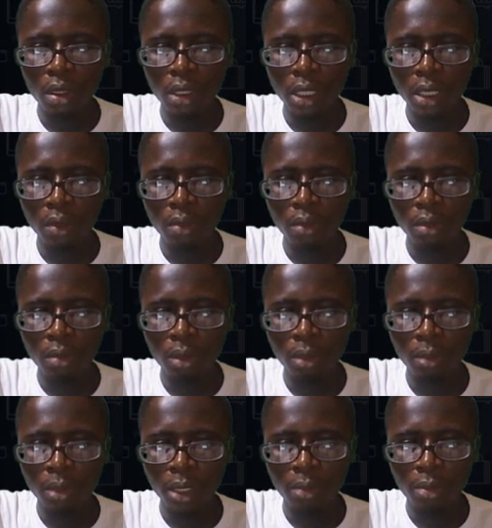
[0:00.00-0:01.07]
Now,
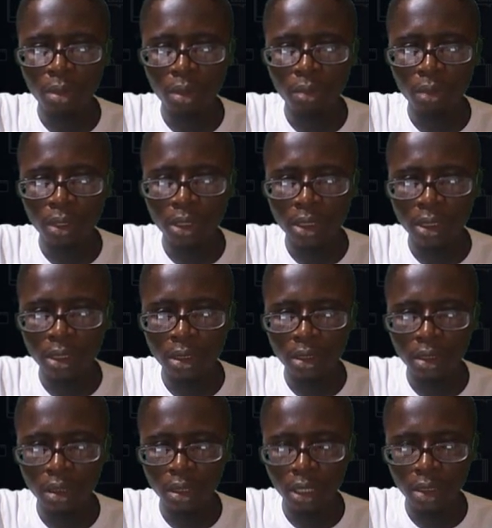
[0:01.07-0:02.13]
remember,
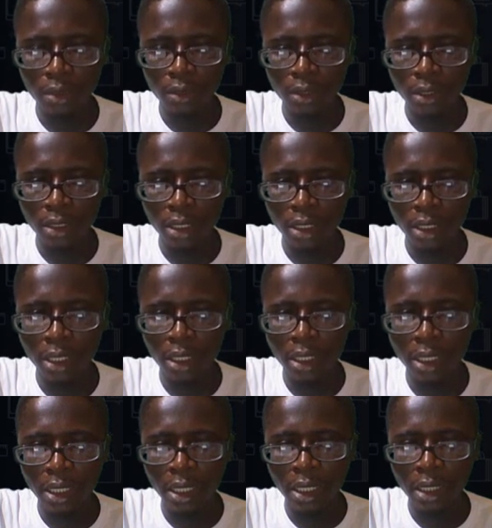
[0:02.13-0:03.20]
probability, as we said
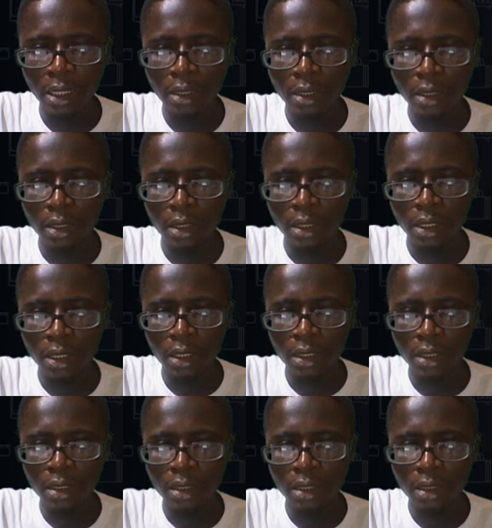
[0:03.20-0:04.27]
earlier,
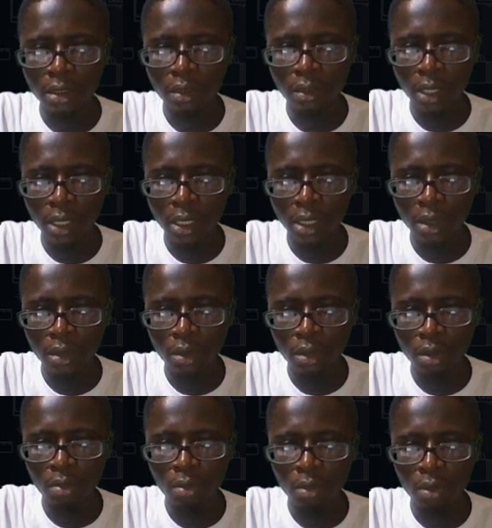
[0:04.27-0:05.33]
is required
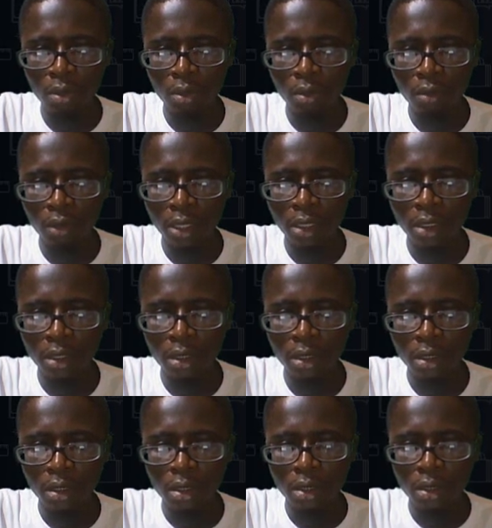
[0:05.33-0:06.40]
outcome all over
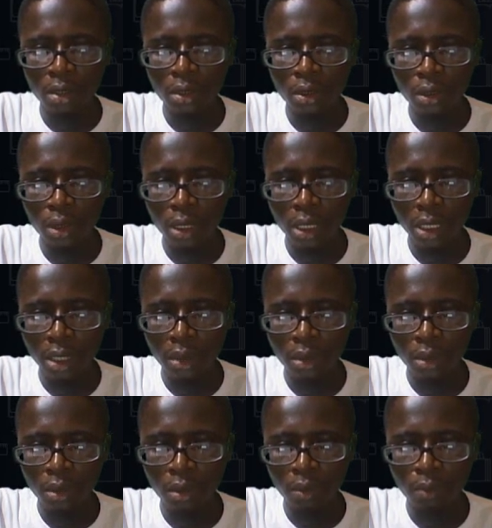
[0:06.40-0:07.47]
total
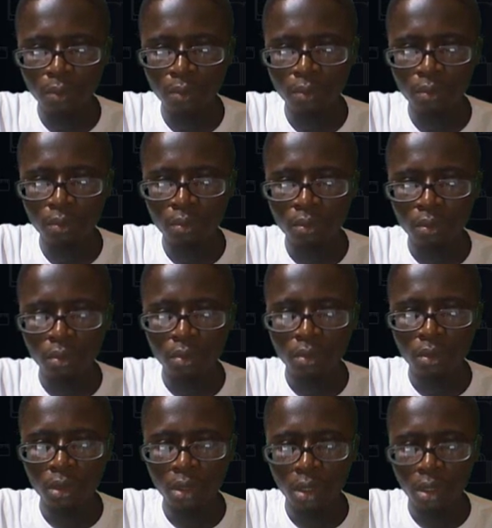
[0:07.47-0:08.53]
outcome.
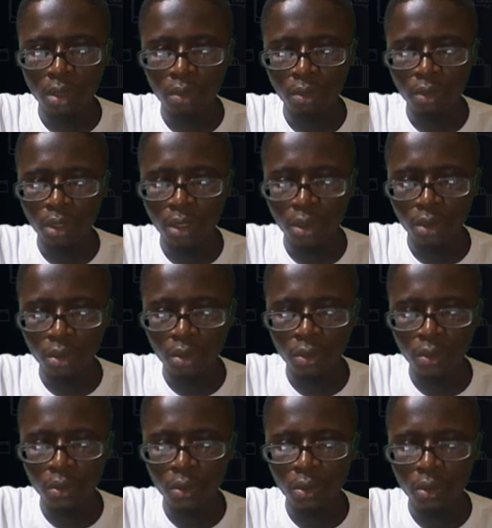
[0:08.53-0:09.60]
We know
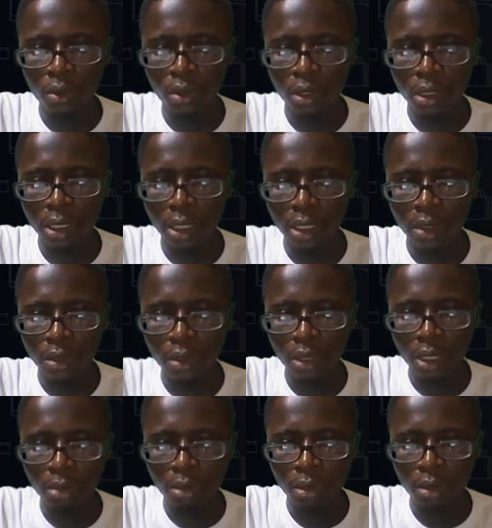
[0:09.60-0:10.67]
that our
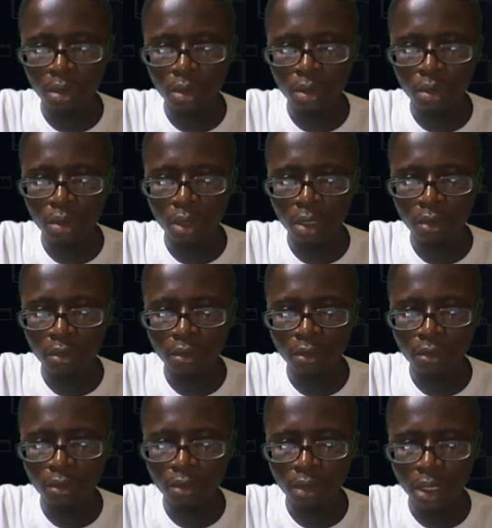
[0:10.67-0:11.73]
total balls 12,
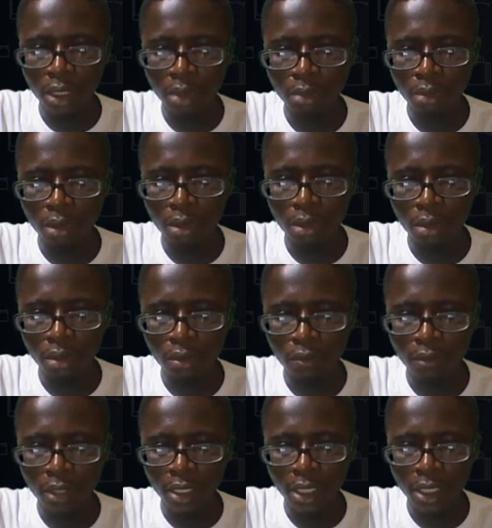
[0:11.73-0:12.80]
red balls
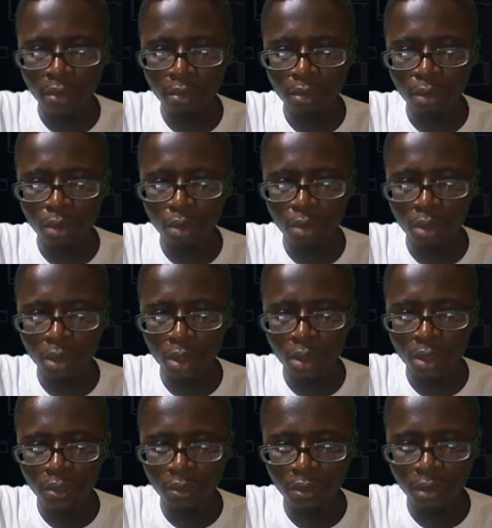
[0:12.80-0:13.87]
5, blue
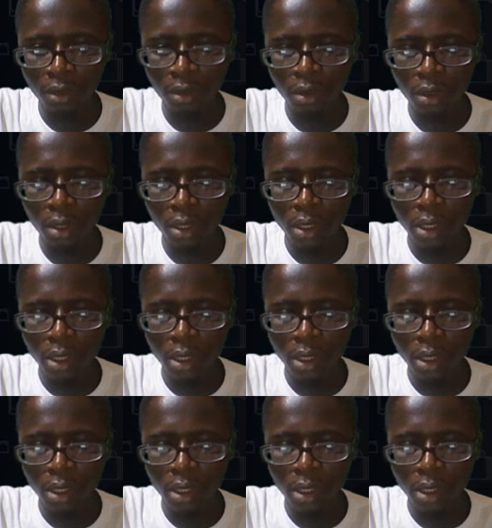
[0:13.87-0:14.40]
balls 4,